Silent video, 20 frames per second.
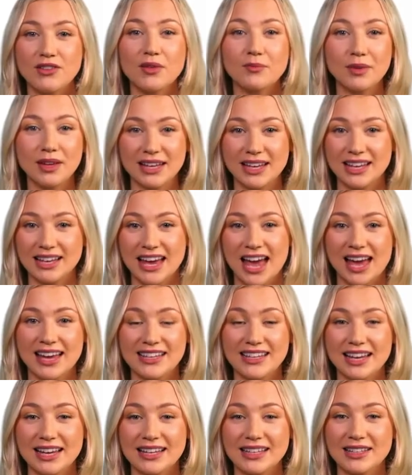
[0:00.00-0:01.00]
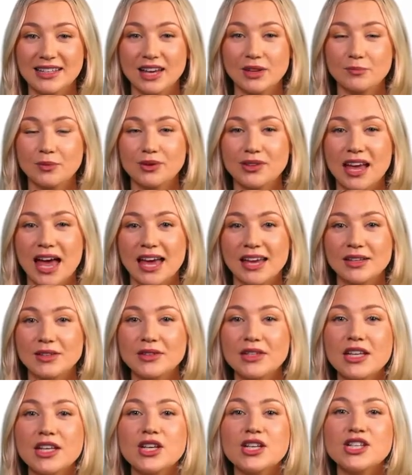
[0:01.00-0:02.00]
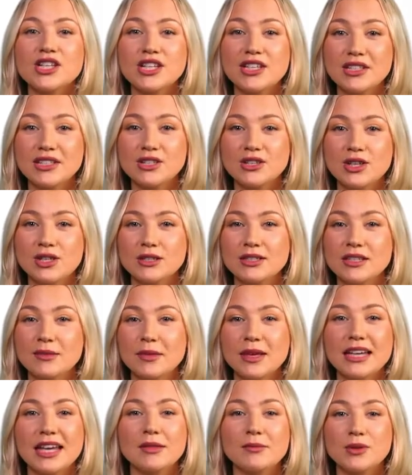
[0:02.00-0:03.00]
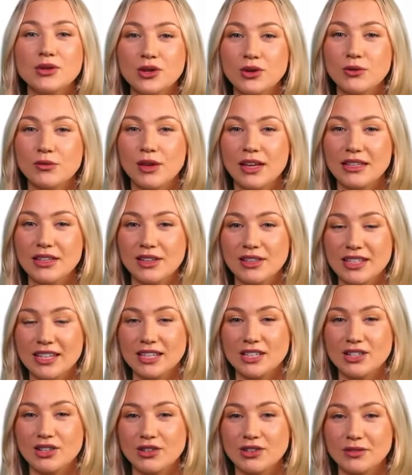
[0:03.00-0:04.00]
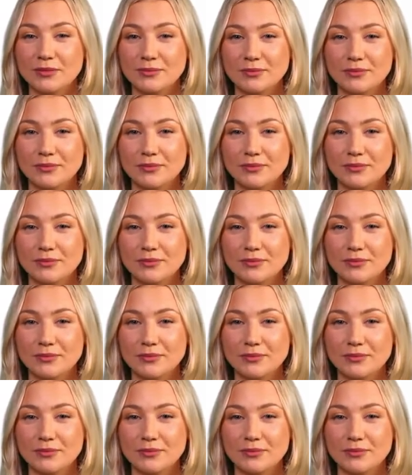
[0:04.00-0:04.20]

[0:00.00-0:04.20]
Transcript: opinion essay example titled, "Should Students Be Able to Grade Their Teachers?"